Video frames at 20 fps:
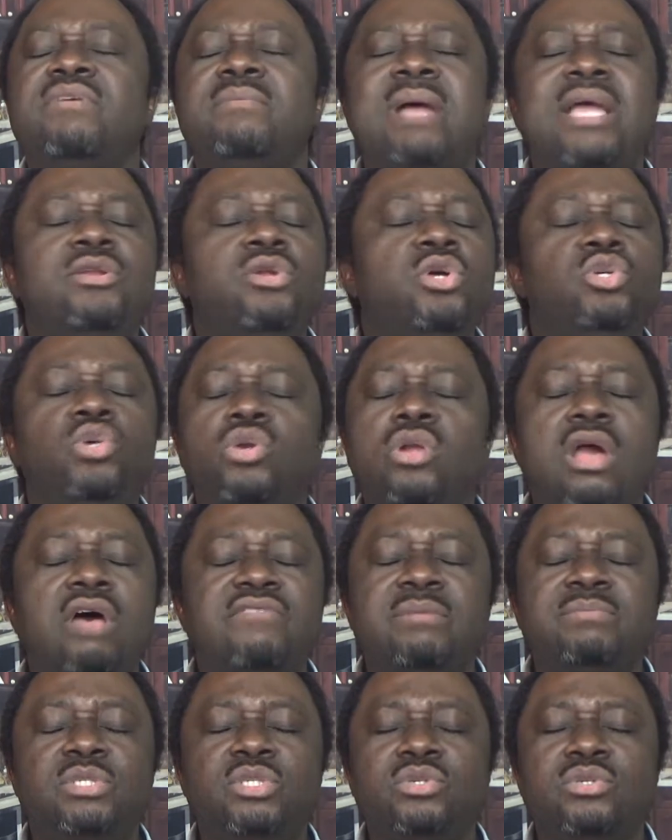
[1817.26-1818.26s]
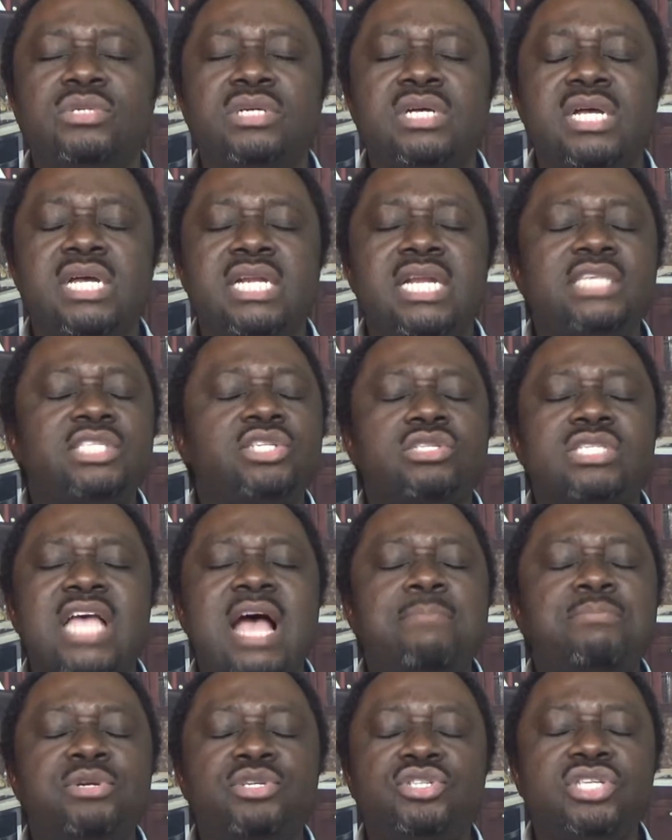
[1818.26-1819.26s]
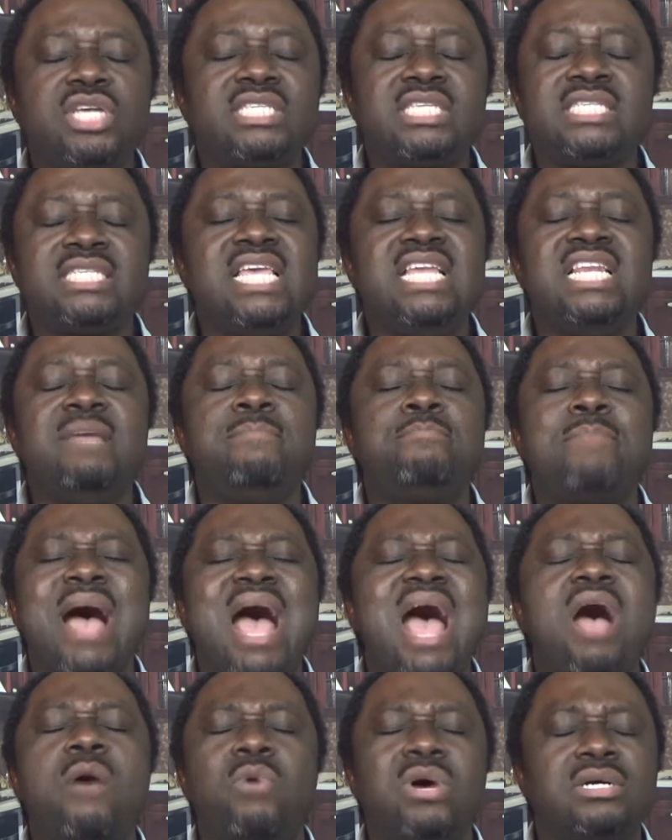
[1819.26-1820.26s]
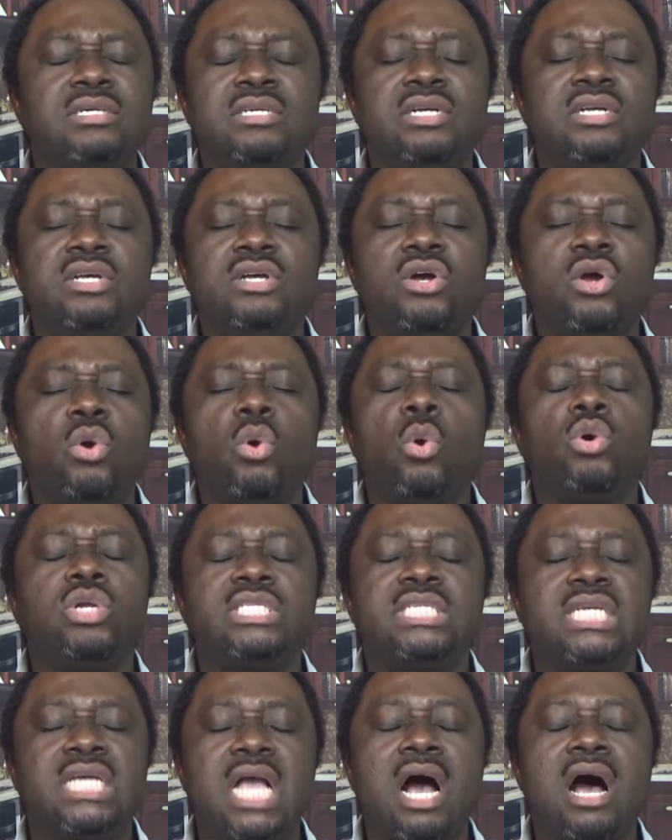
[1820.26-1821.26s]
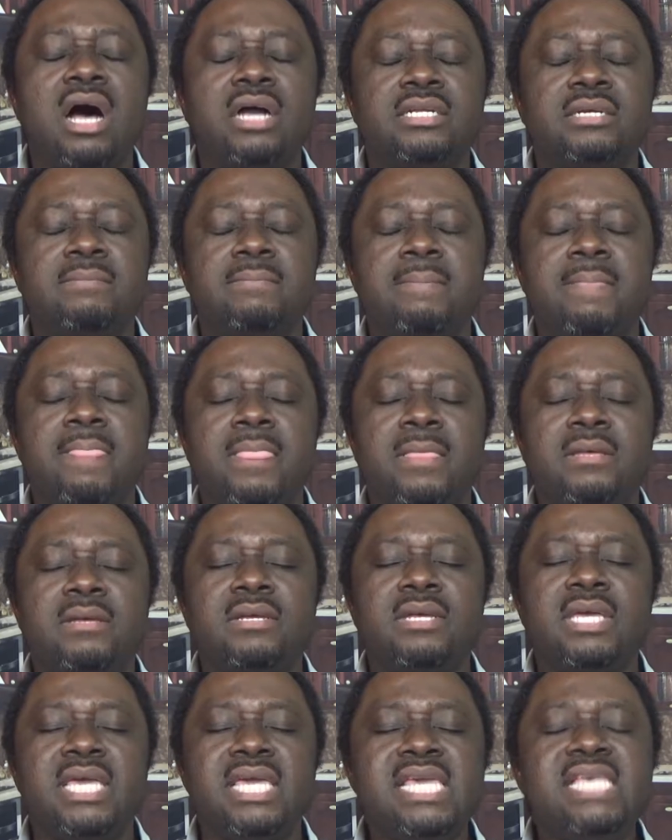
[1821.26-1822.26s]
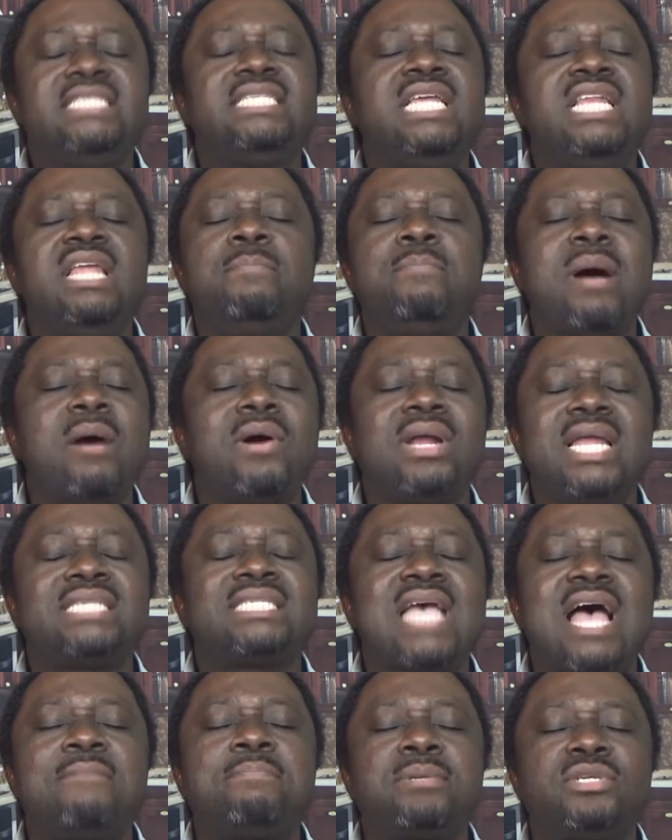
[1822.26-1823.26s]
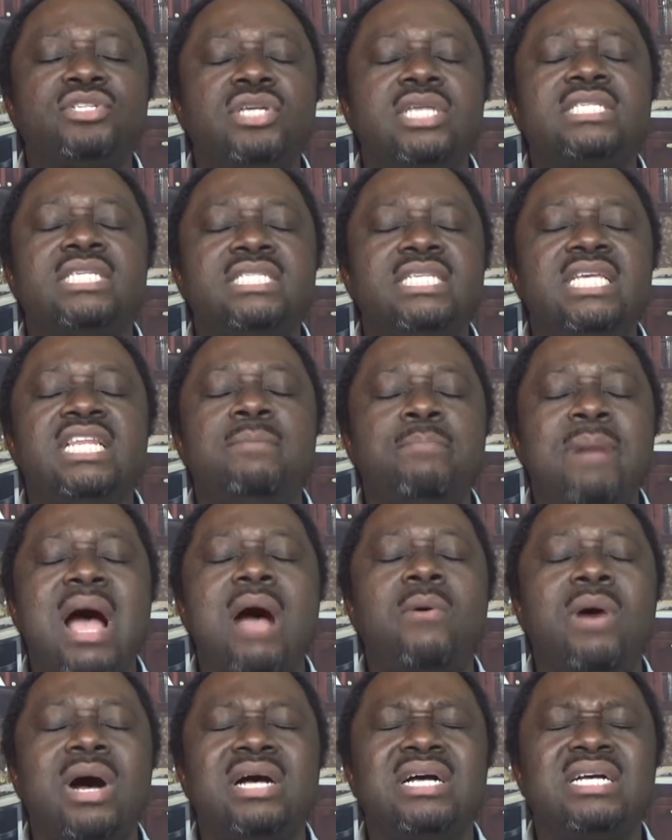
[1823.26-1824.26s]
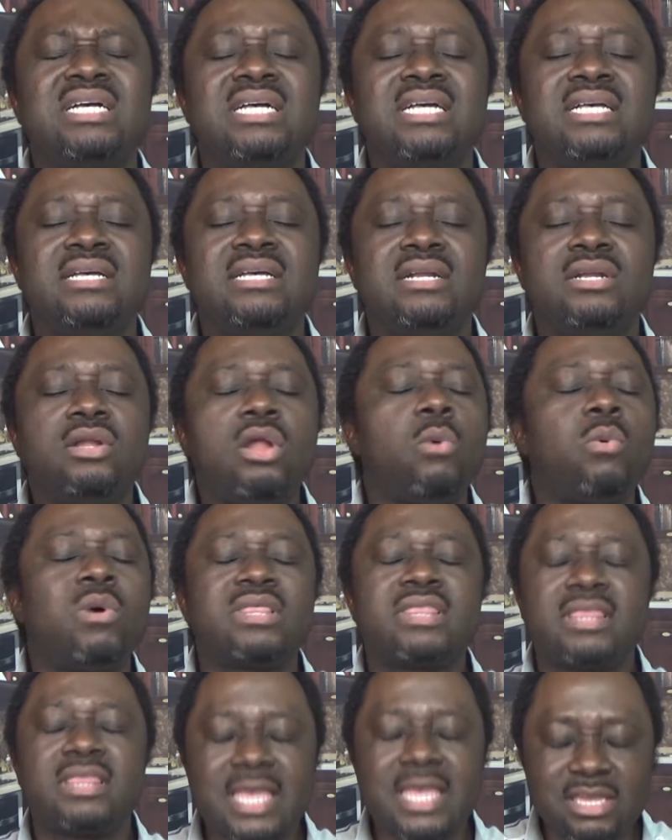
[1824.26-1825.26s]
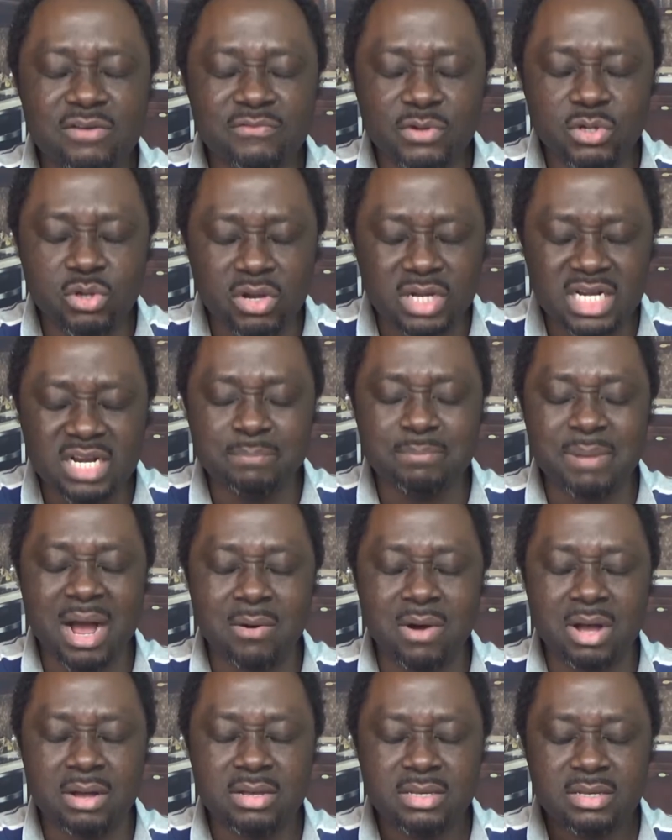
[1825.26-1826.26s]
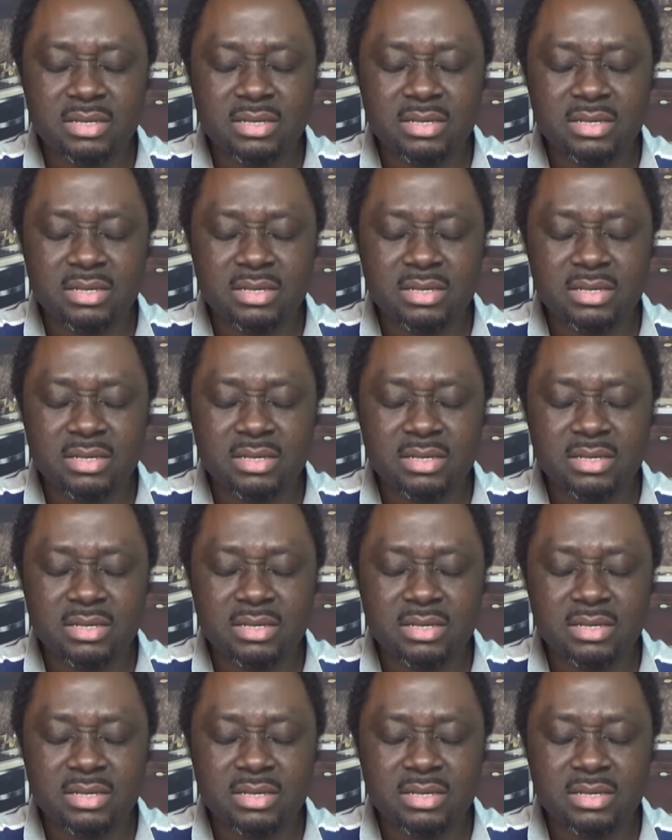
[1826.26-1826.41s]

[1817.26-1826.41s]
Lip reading: I know you love him too. Let's just appreciate his healing power. Glory to God. His healing power. Let's appreciate his healing power. Lord, we thank you for your healing power.